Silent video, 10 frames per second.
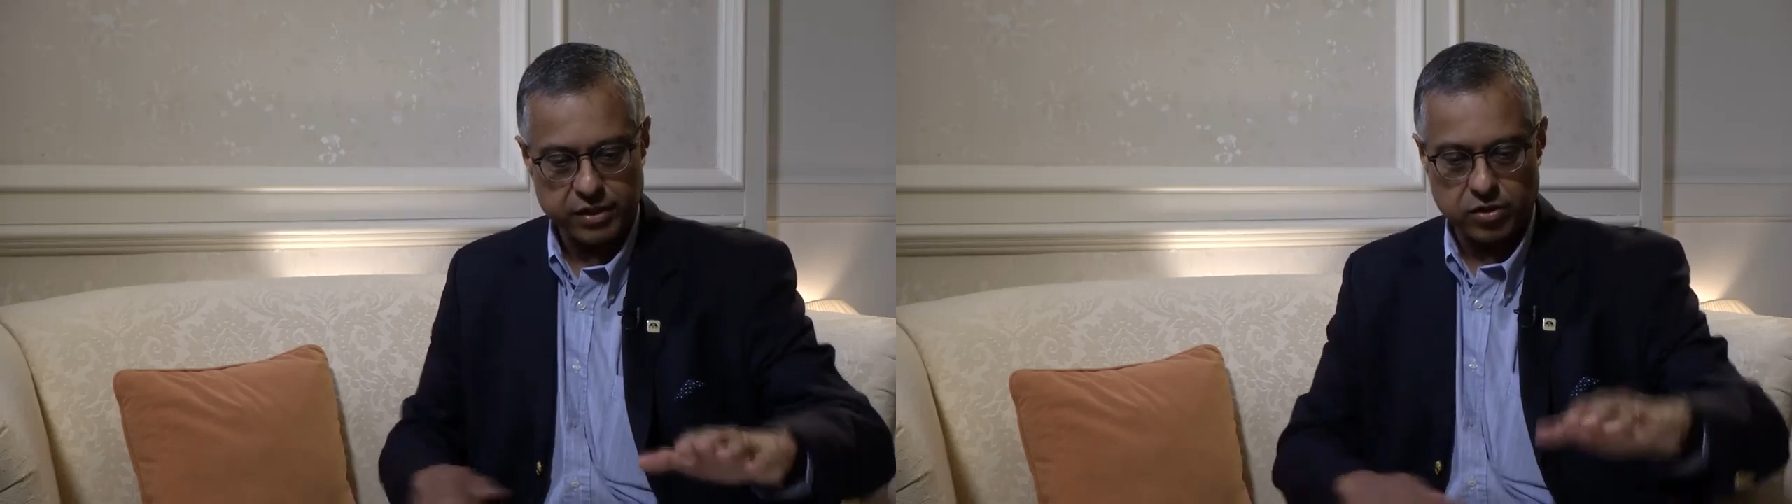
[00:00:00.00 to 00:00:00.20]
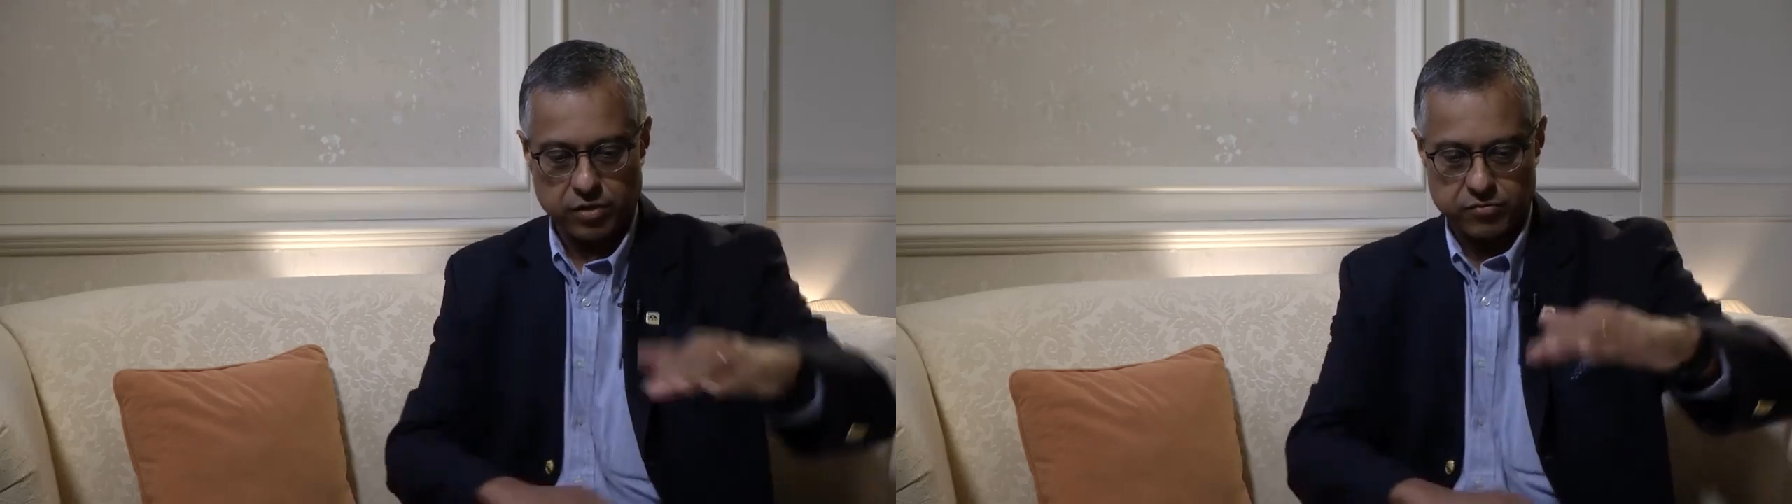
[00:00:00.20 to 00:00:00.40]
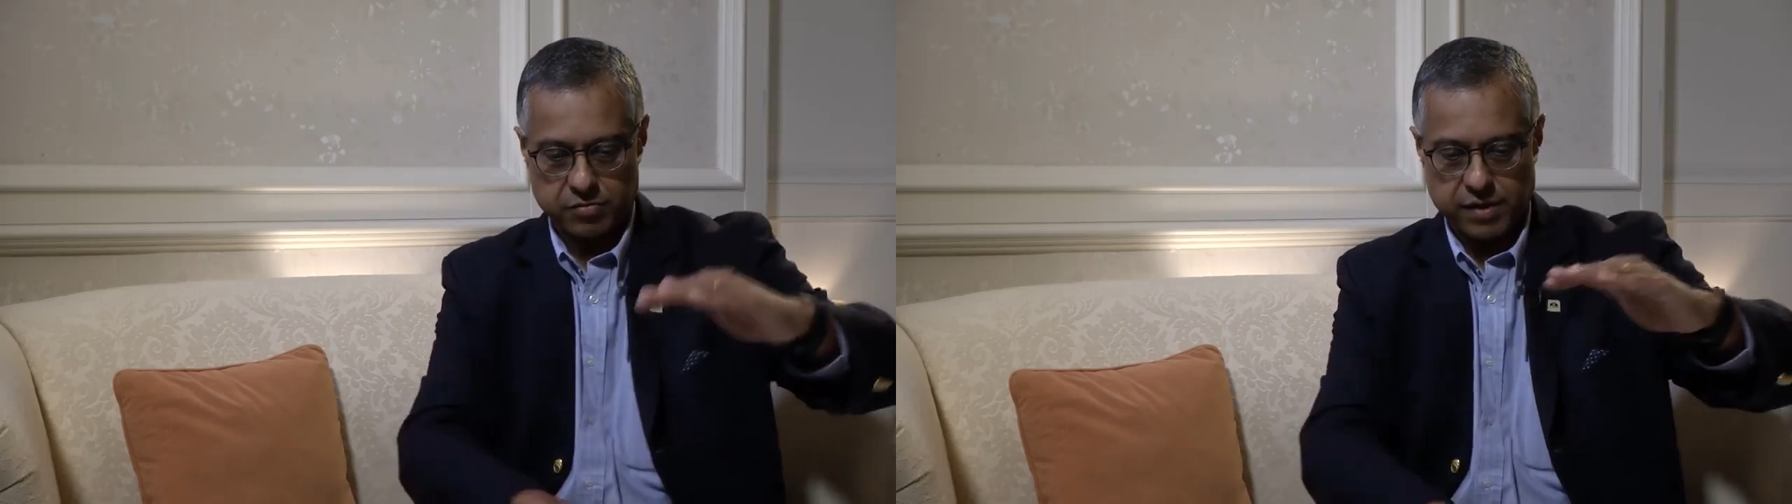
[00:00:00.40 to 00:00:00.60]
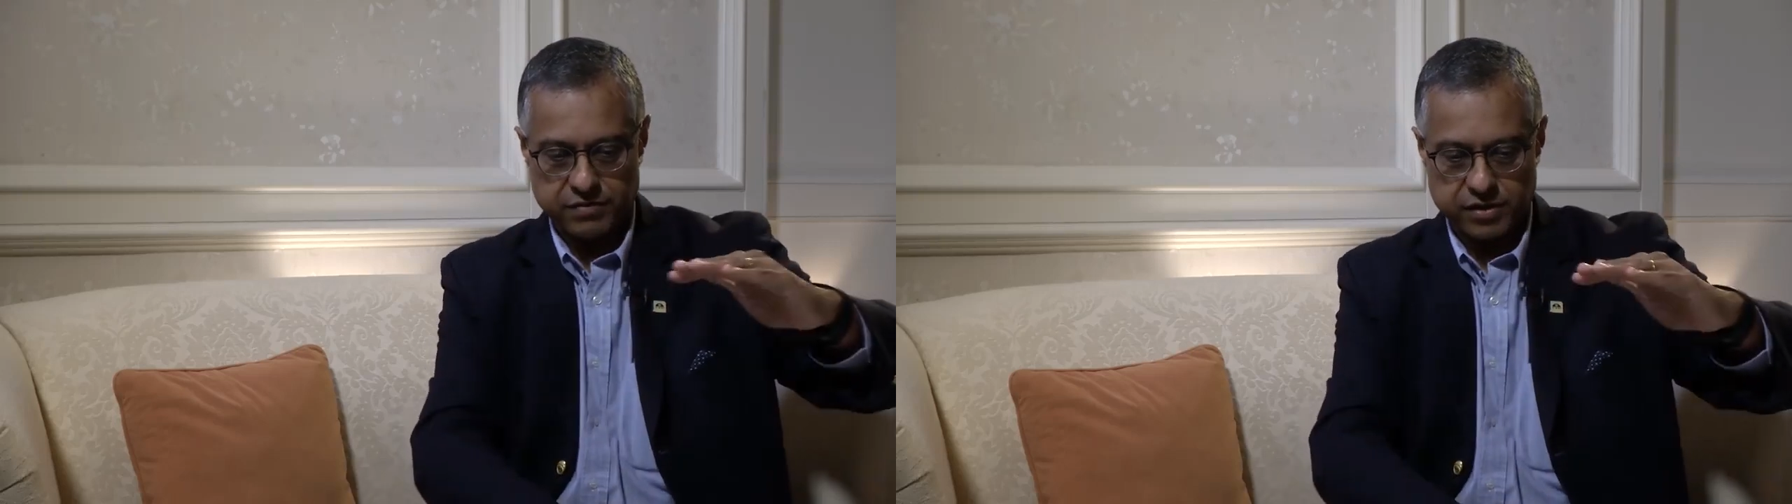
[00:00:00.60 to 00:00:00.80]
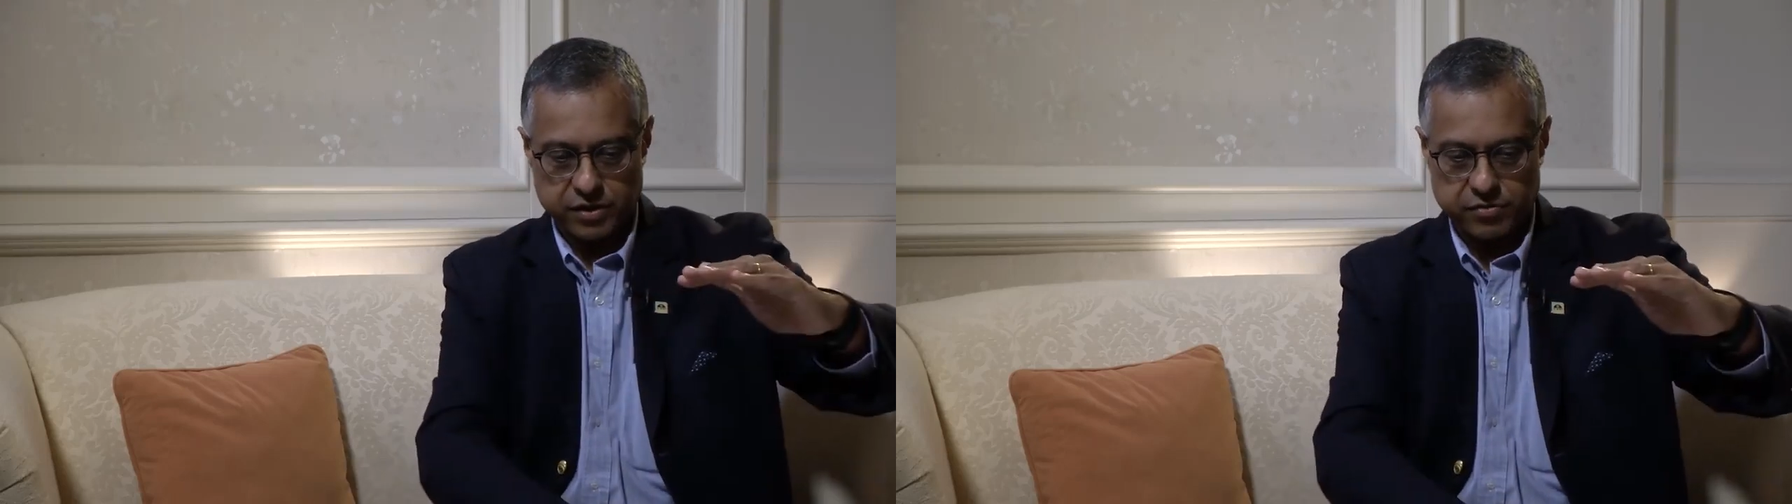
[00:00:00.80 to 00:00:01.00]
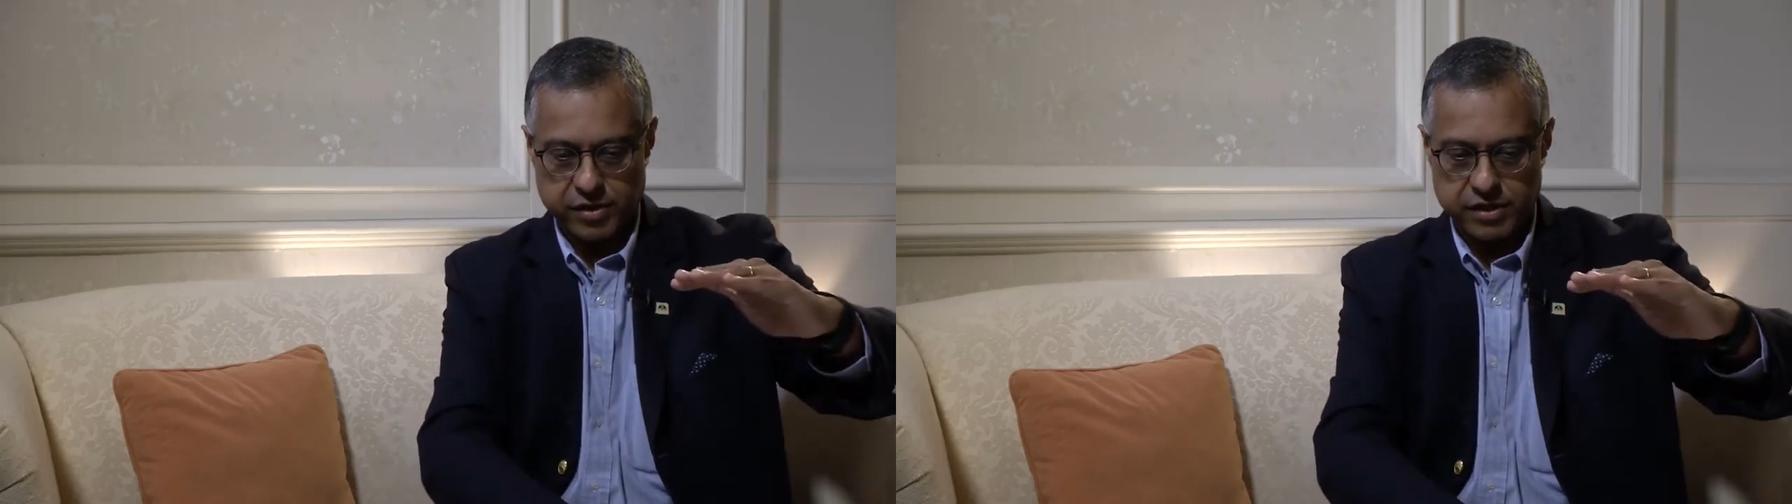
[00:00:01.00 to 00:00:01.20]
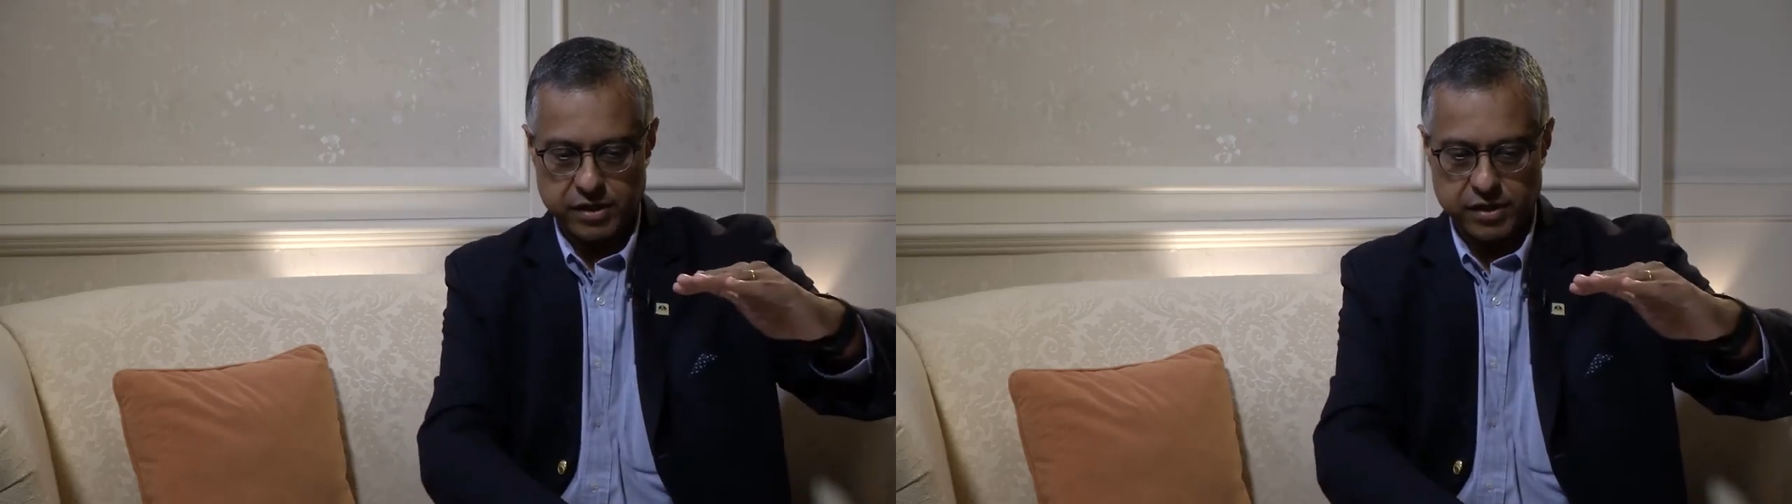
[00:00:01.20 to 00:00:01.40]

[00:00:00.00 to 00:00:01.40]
gone from having a credit